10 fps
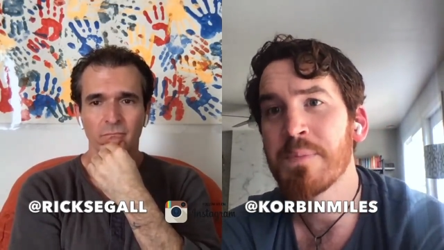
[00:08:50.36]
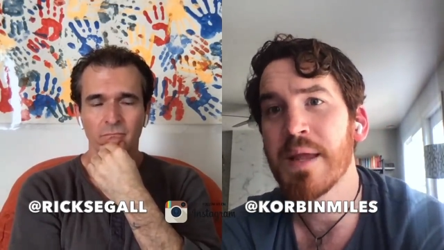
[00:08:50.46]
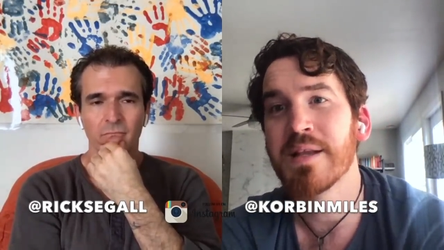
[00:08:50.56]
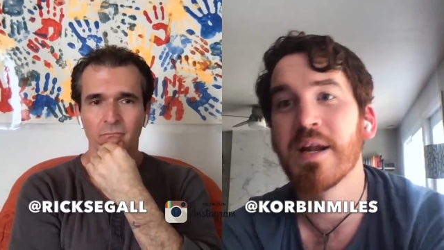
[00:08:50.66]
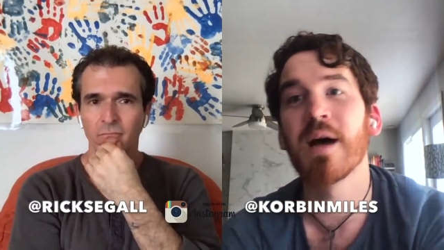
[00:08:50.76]

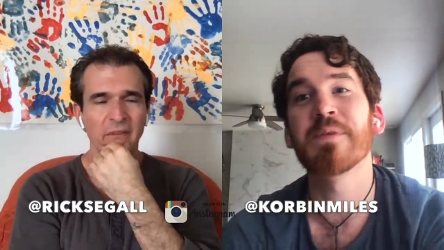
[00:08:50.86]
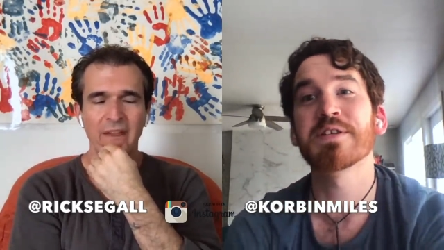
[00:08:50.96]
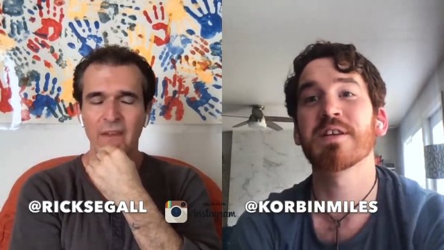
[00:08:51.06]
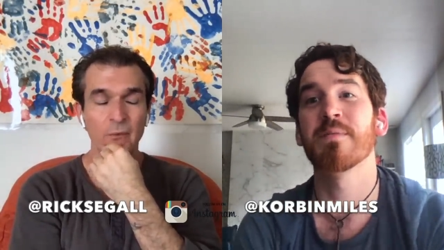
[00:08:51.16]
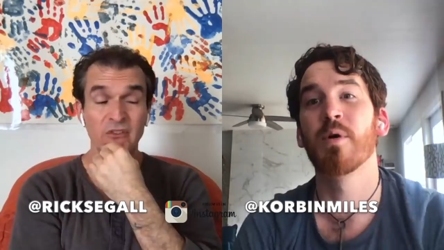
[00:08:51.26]
Speaker 1: and then
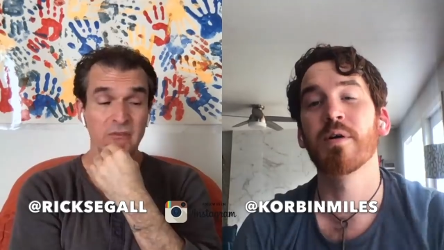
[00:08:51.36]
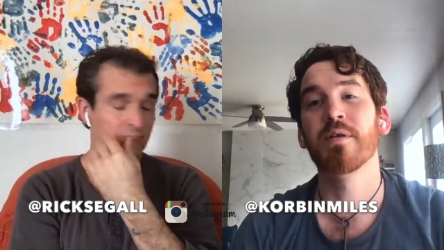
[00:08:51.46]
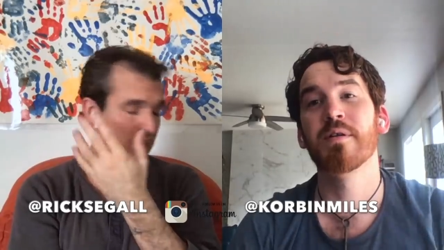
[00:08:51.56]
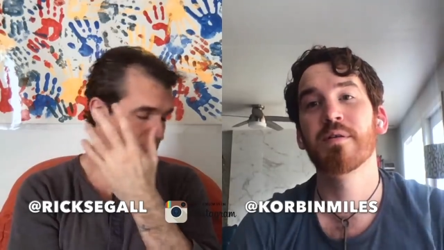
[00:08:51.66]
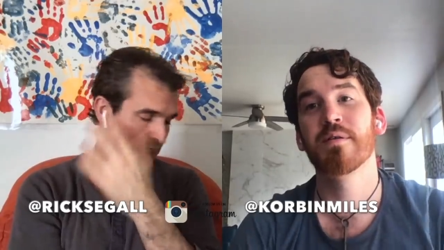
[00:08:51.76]
obviously and the, more, was-
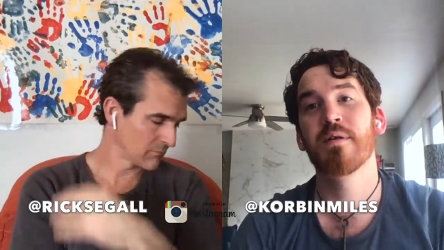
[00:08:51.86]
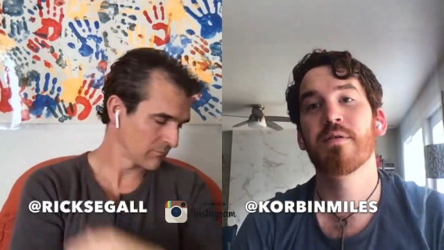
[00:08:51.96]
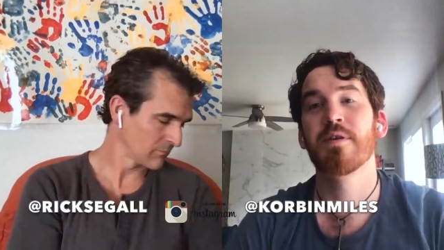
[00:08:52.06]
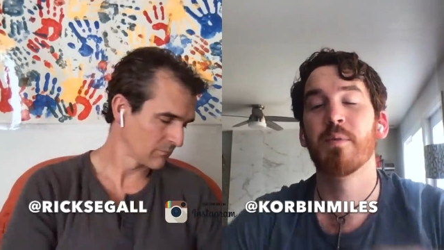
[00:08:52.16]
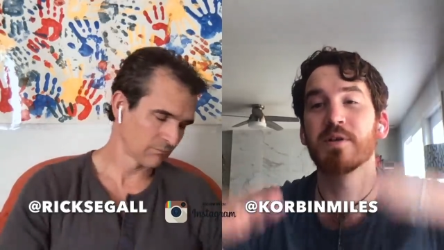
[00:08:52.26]

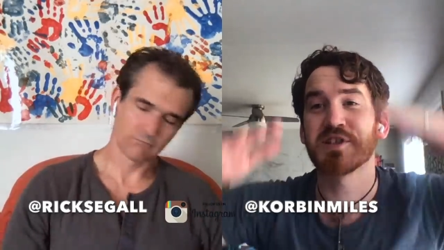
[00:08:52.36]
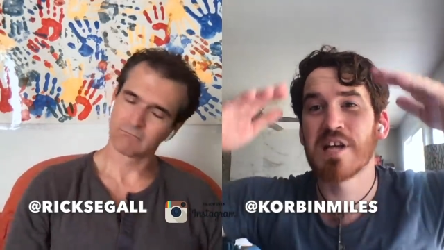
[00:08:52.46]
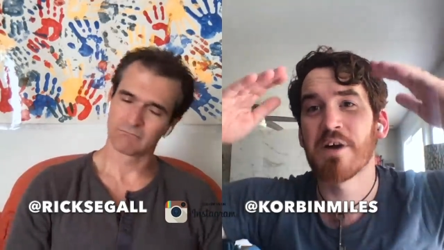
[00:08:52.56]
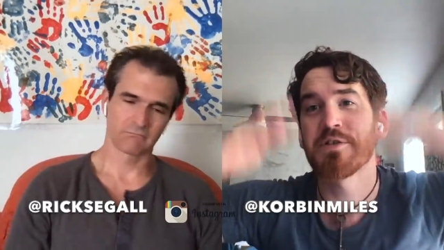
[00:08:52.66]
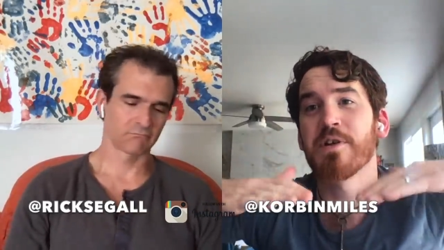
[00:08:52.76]
the more
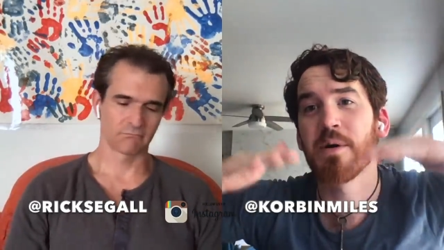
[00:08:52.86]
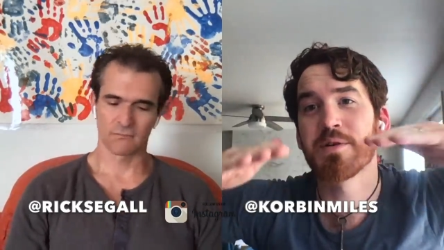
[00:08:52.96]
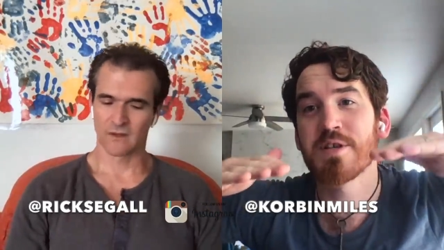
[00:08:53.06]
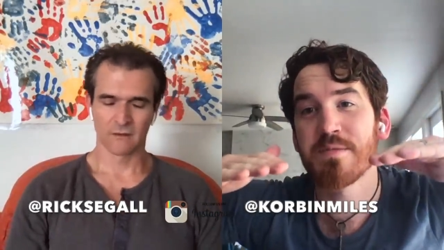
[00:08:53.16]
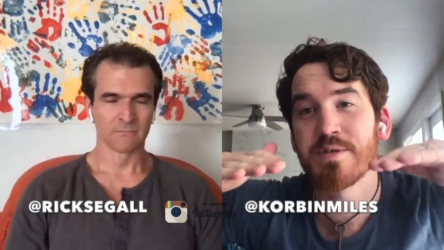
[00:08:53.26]
south you go
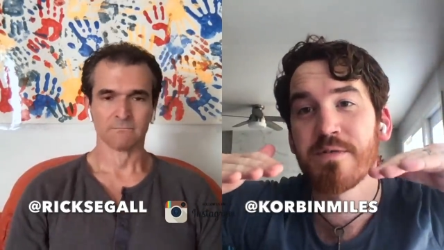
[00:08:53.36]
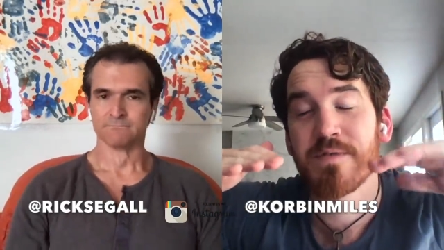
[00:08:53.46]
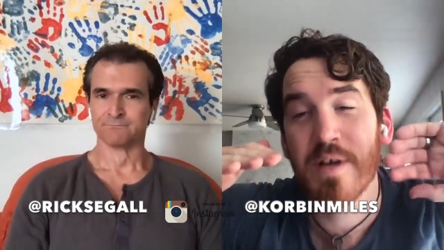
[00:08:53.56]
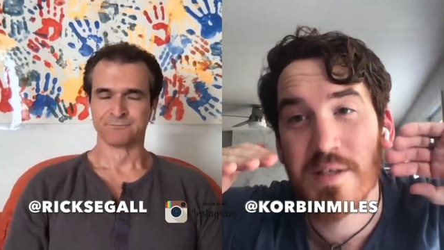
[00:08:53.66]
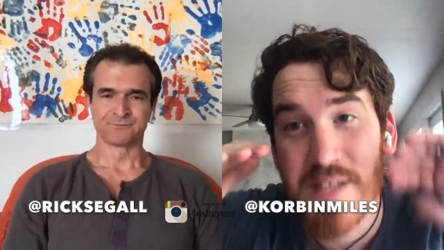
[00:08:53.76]
in terms of
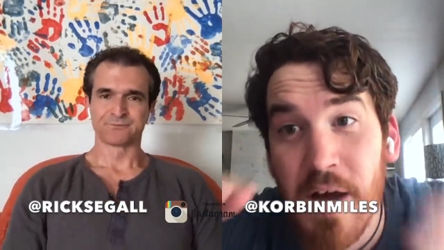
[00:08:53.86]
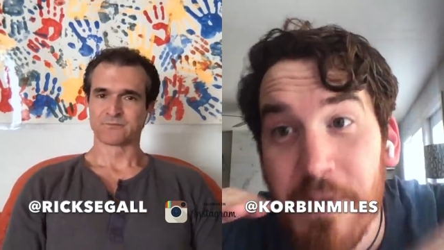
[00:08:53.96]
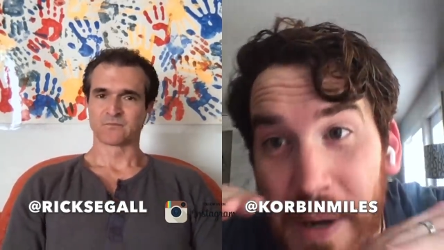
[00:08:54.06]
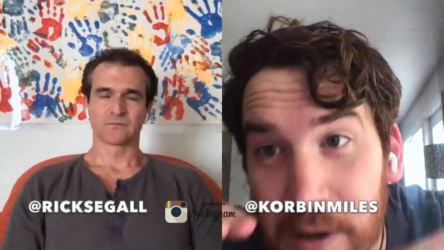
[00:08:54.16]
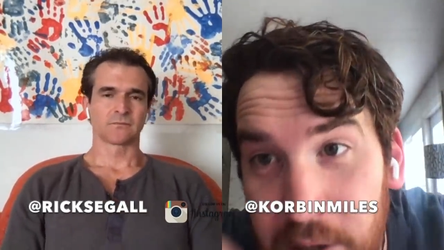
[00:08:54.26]
uh, South
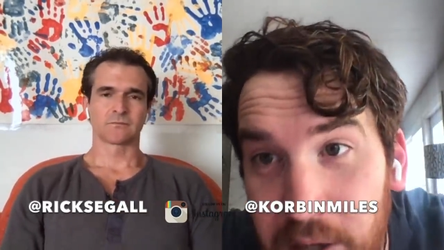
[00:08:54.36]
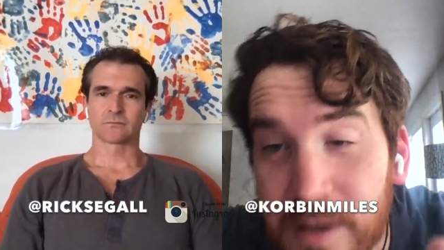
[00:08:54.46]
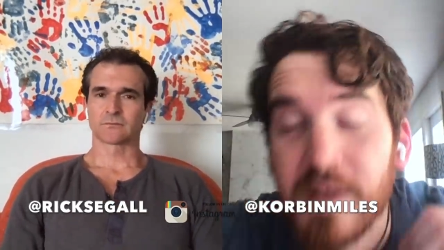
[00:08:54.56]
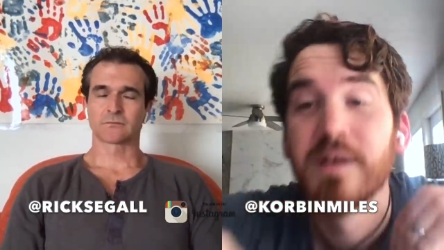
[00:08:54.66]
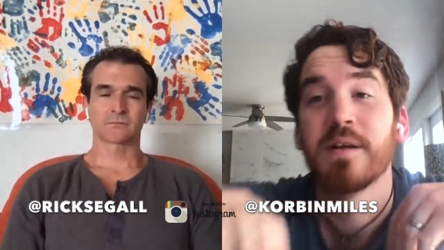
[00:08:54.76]
America,
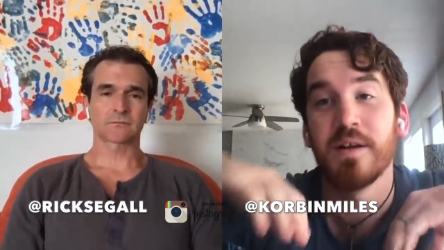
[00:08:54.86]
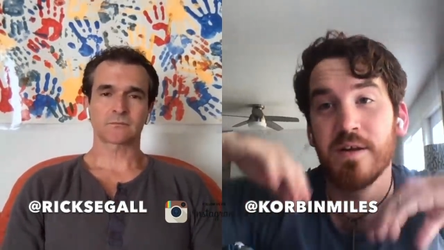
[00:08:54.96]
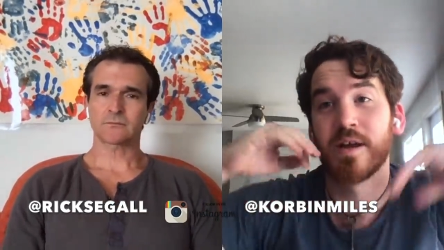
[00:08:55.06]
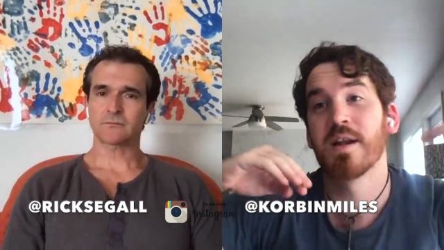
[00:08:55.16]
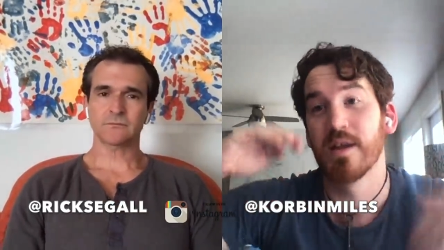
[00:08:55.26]

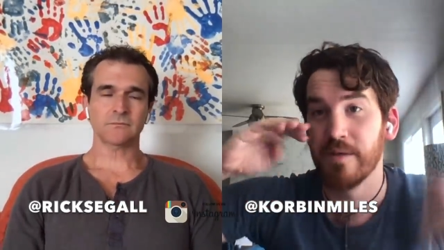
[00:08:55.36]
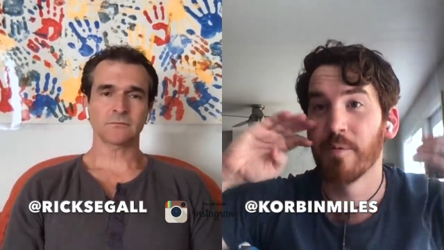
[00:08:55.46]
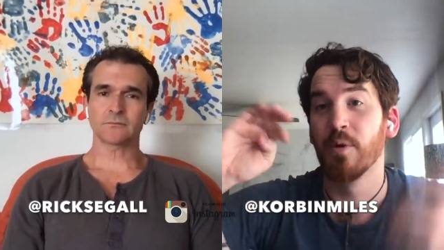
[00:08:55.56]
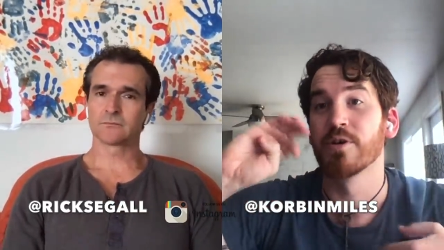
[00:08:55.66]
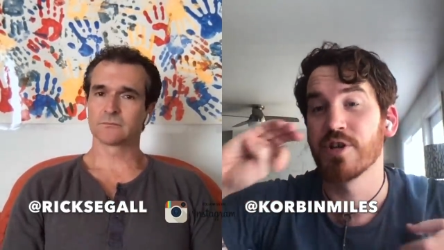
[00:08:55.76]
you get even
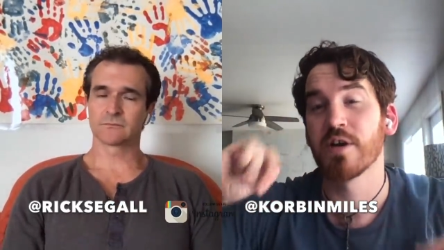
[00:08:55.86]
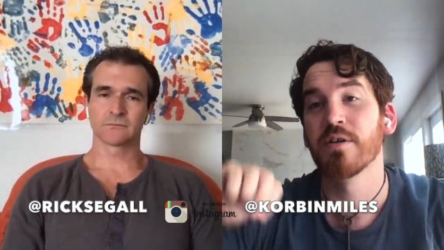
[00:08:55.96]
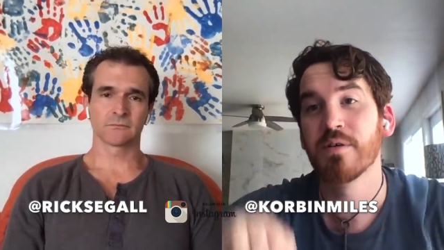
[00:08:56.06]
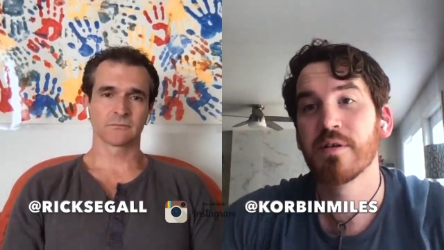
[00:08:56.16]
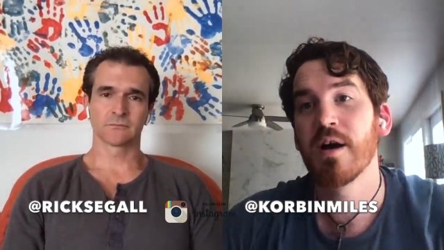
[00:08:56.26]
more jungle.